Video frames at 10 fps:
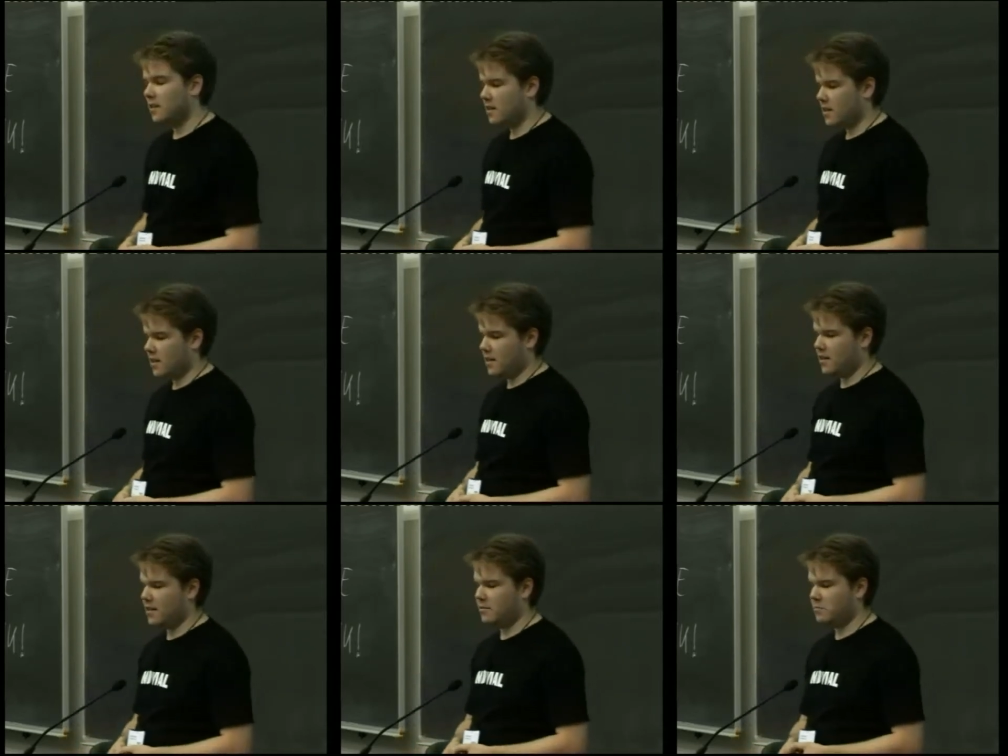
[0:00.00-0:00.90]
And
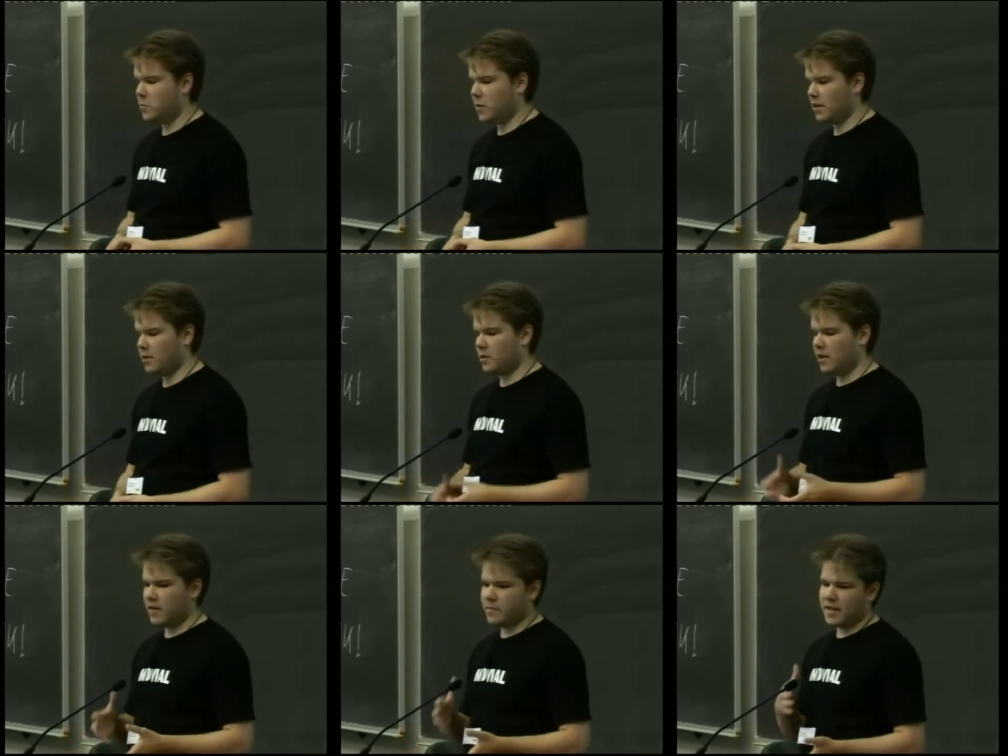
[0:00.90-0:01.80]
um, well, you
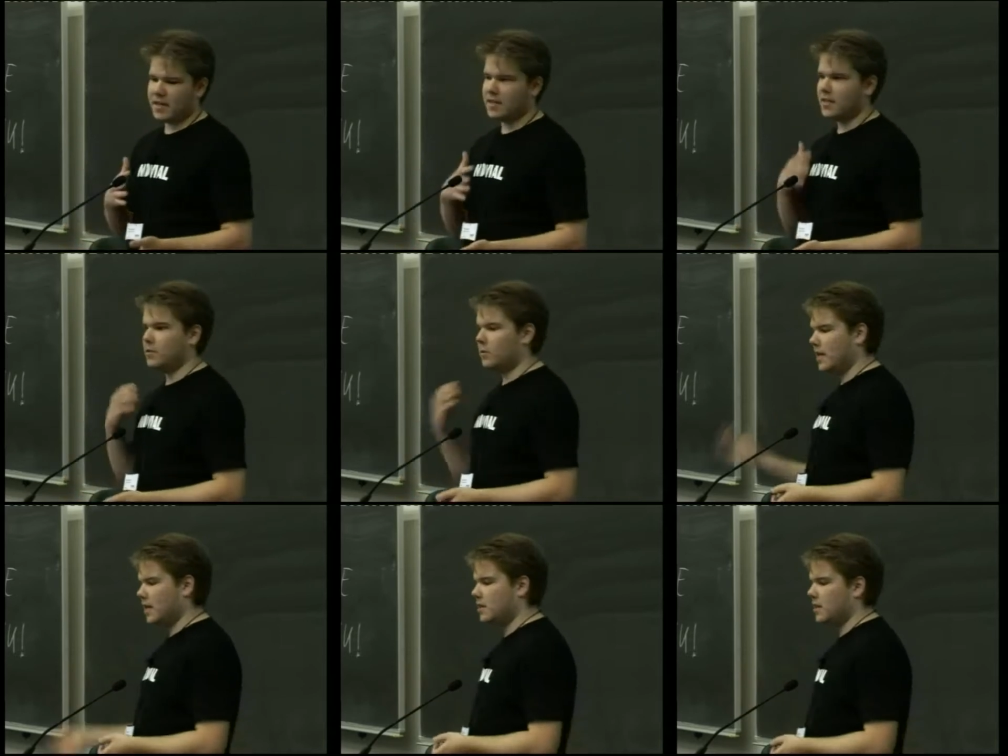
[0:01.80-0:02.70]
have dependencies to
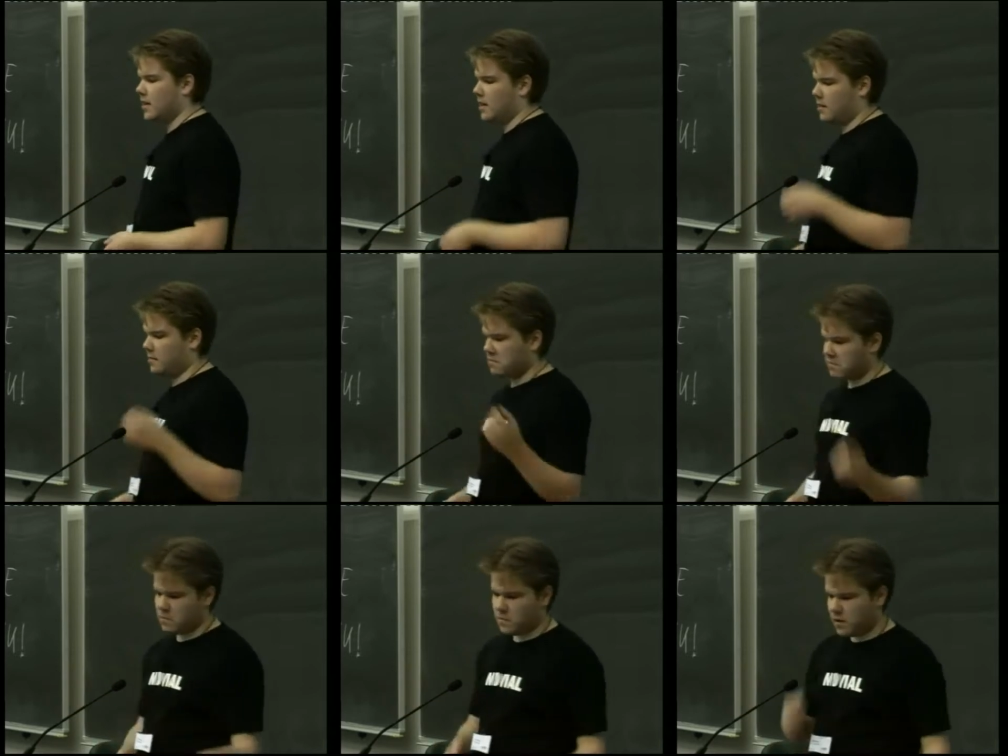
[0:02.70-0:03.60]
X and
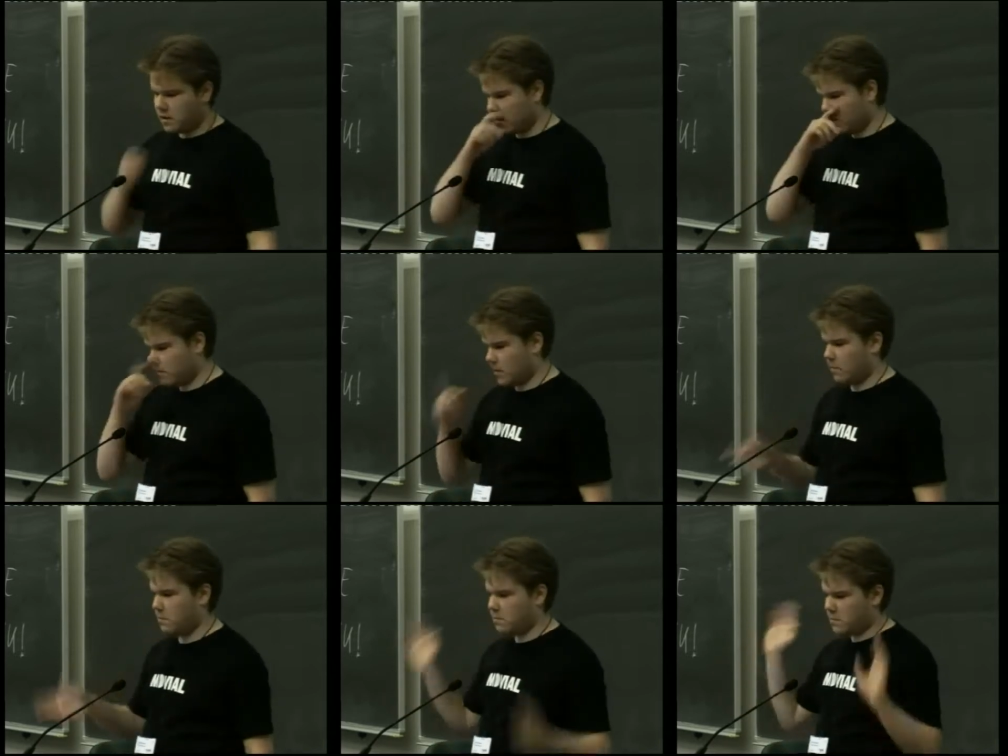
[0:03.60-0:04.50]
well,
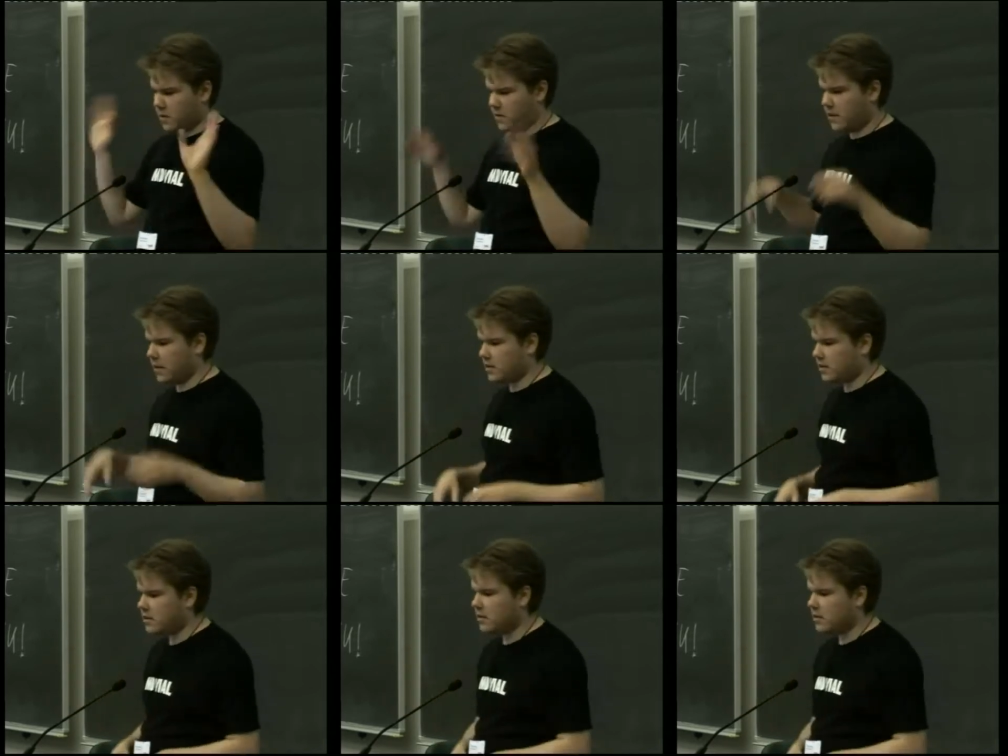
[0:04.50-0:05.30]
a lot of things.